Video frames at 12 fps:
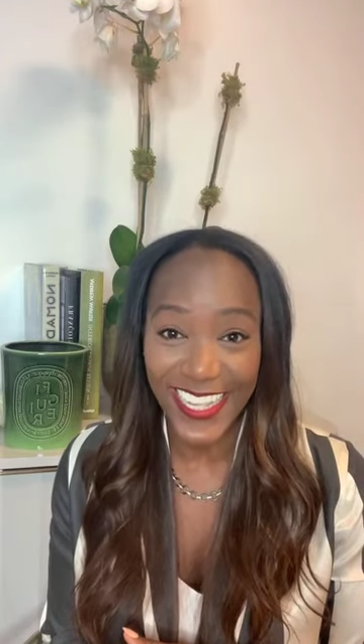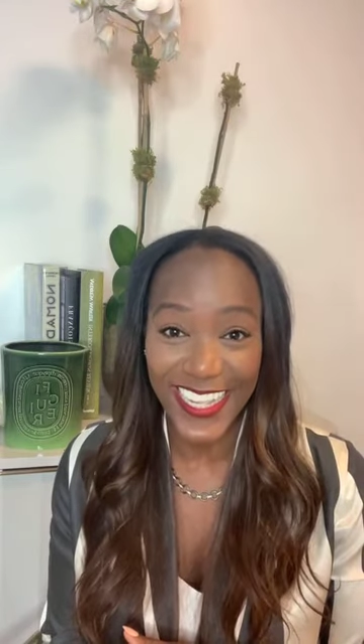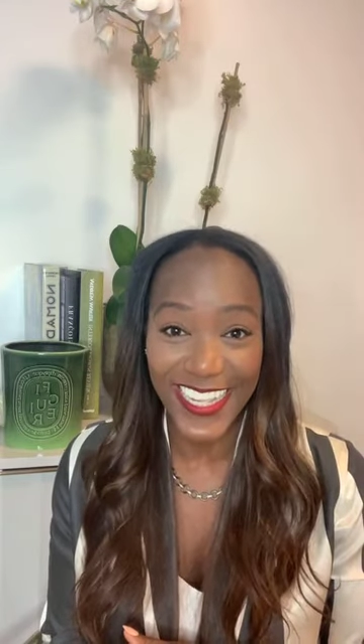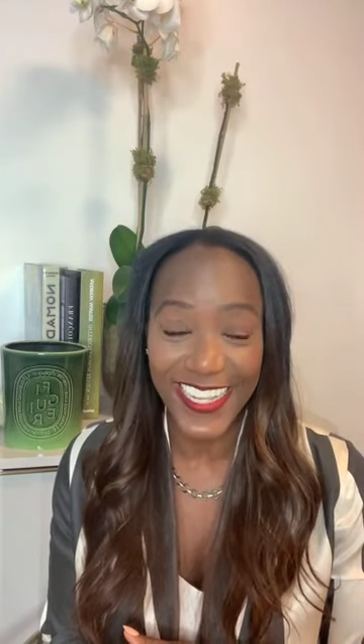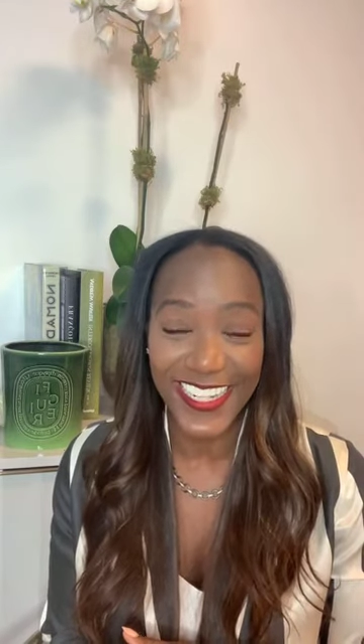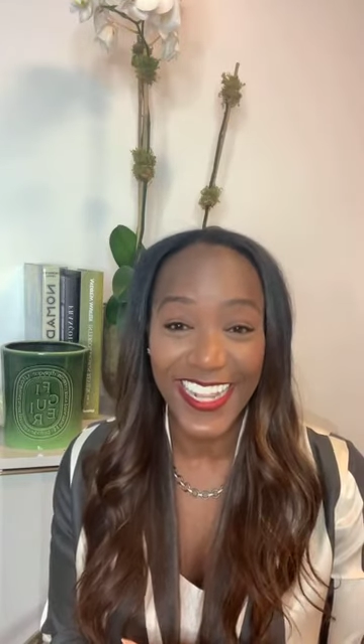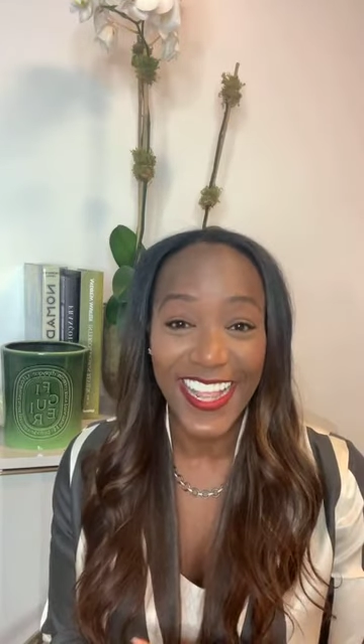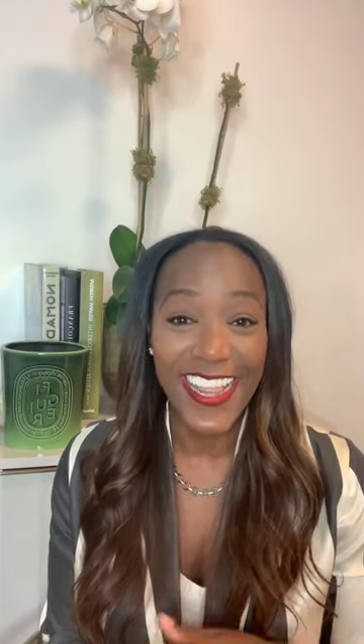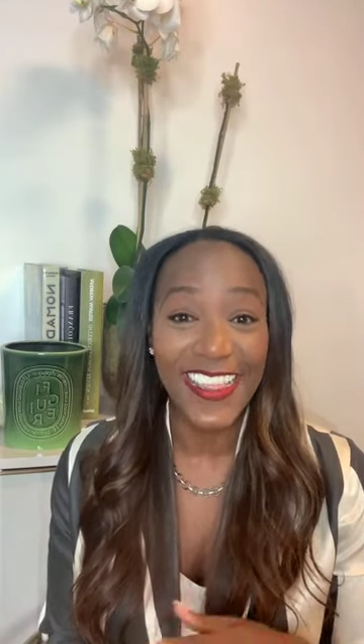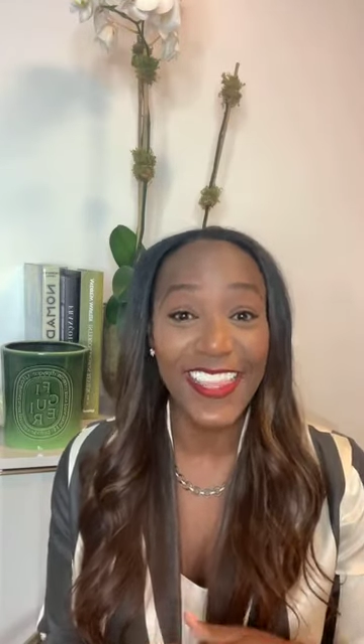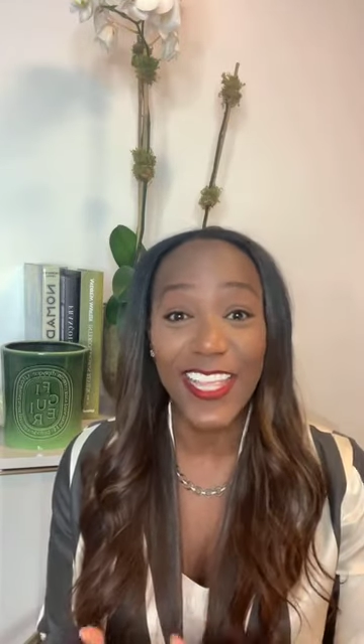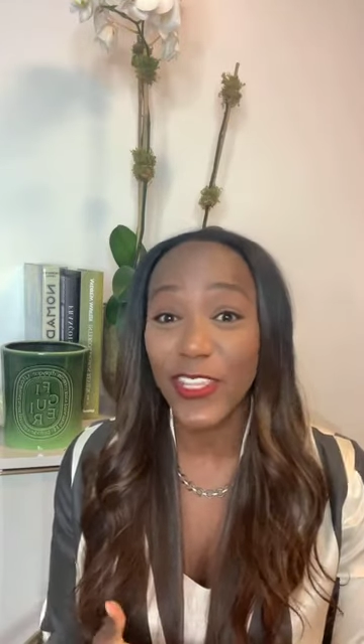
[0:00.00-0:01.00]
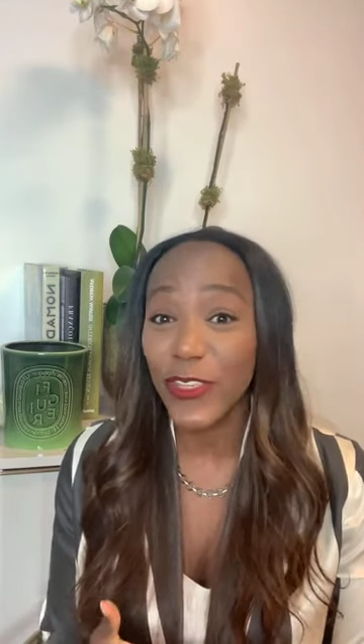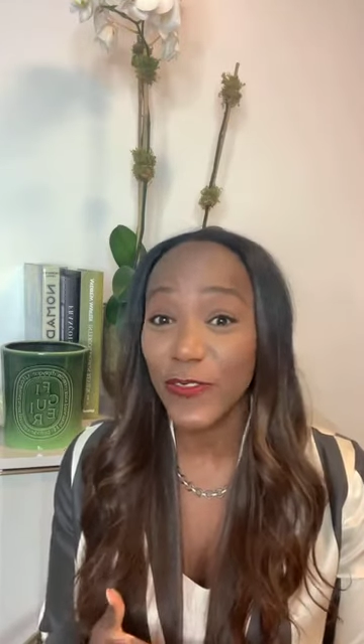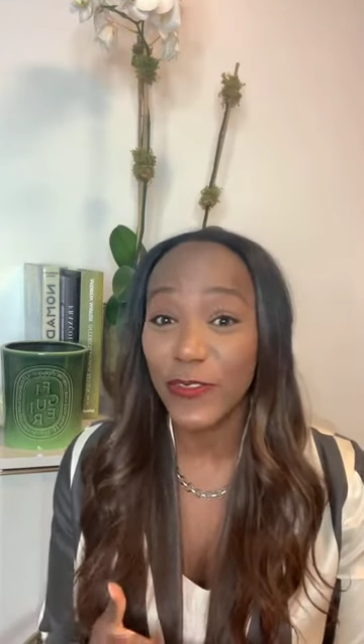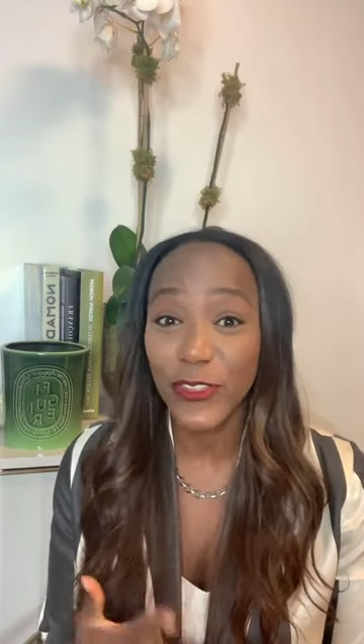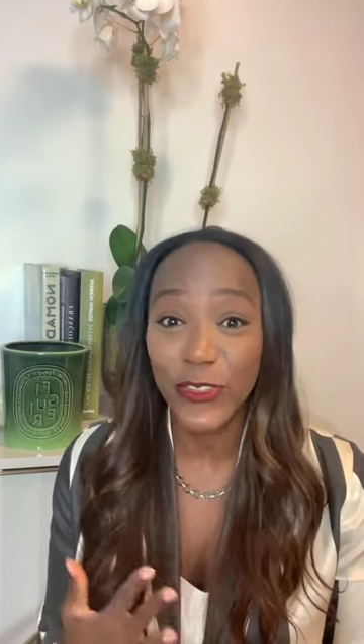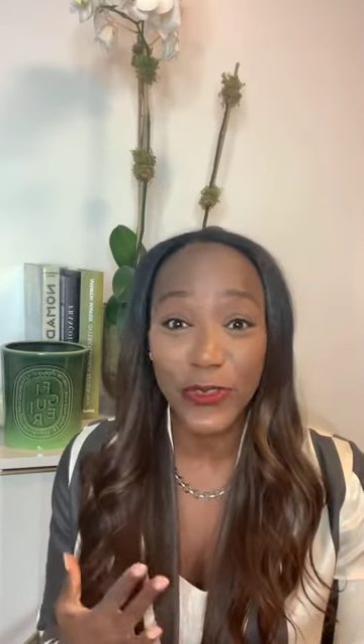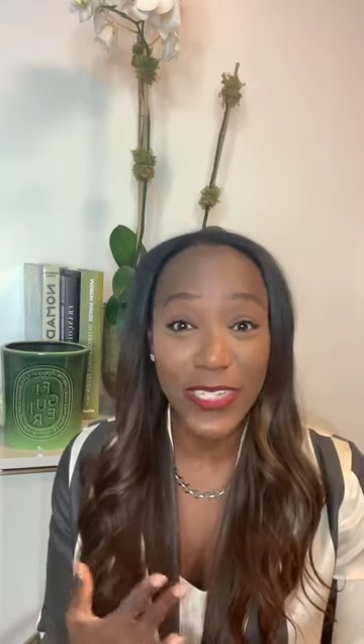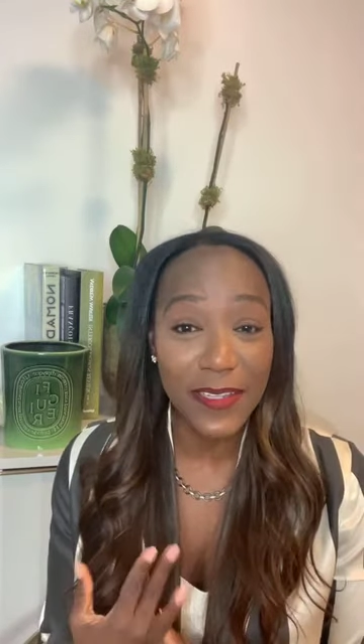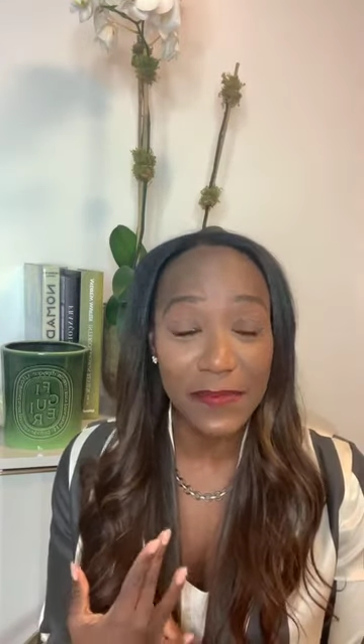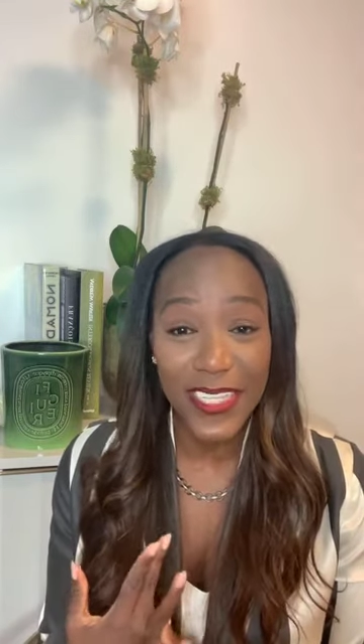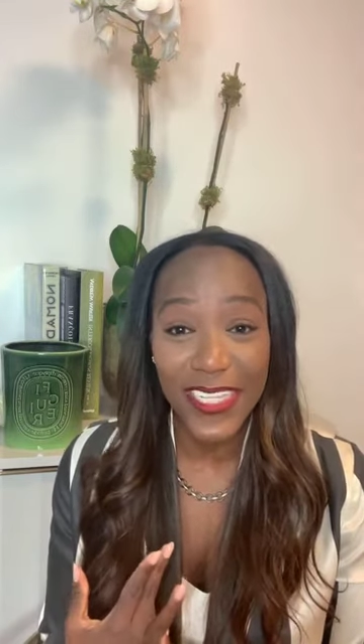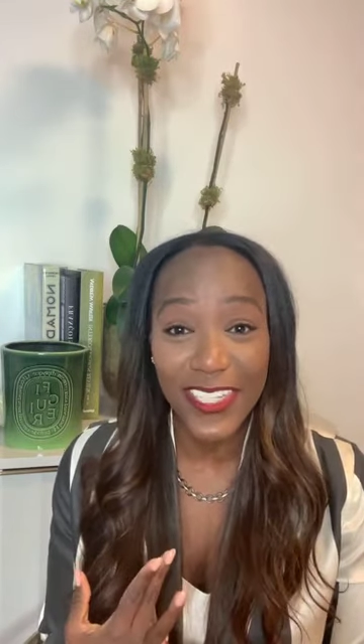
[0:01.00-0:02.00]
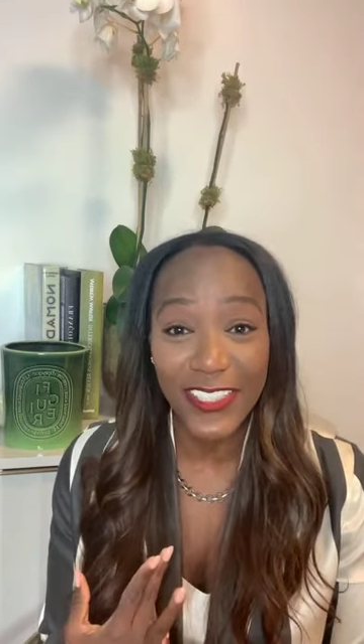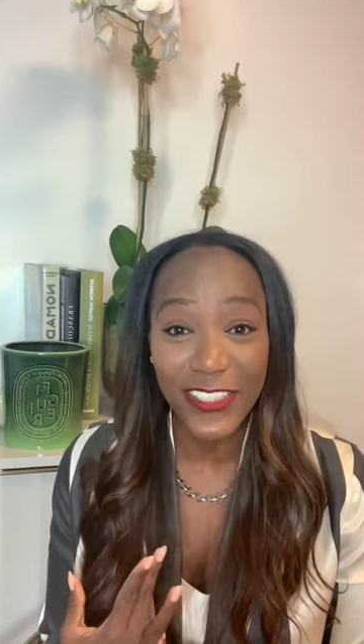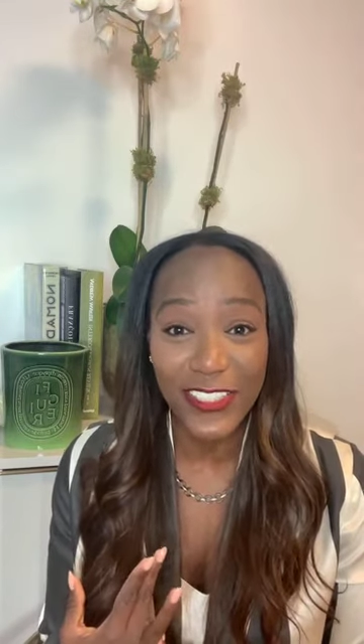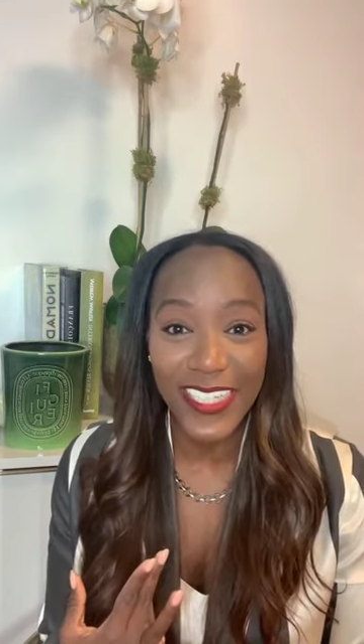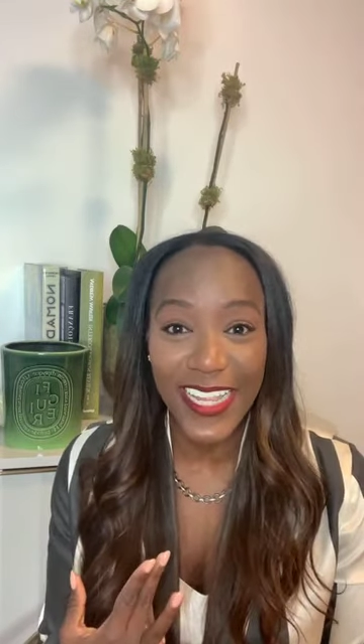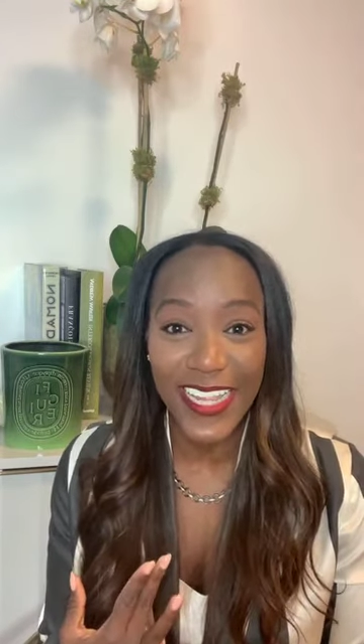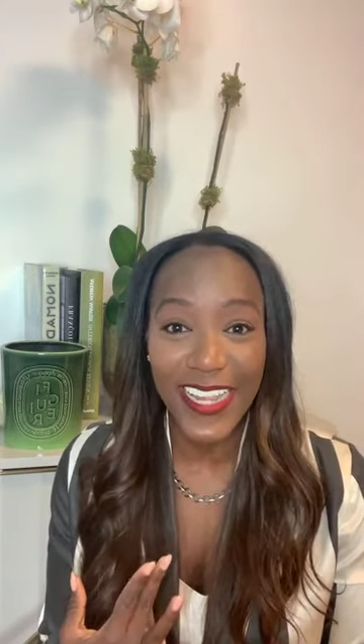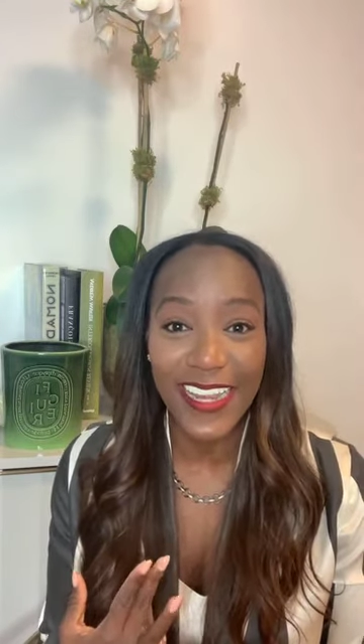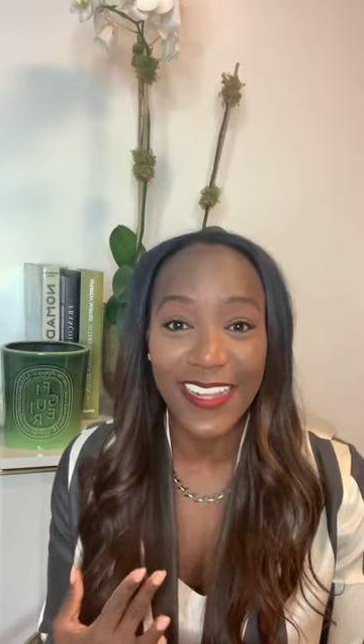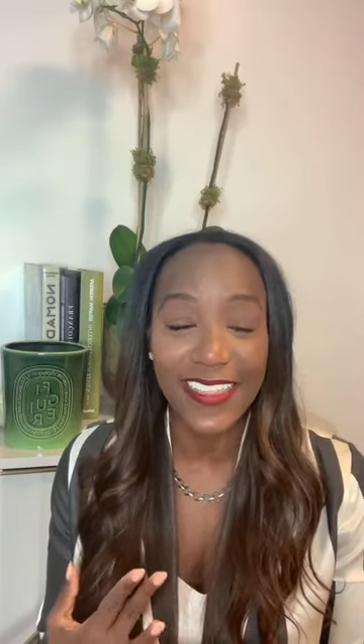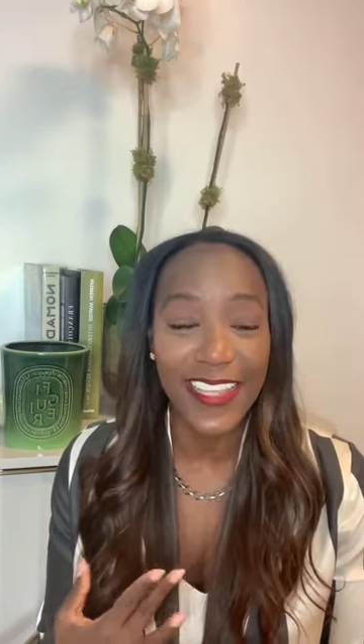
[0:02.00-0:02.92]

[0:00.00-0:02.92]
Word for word: And thank you for joining me yesterday.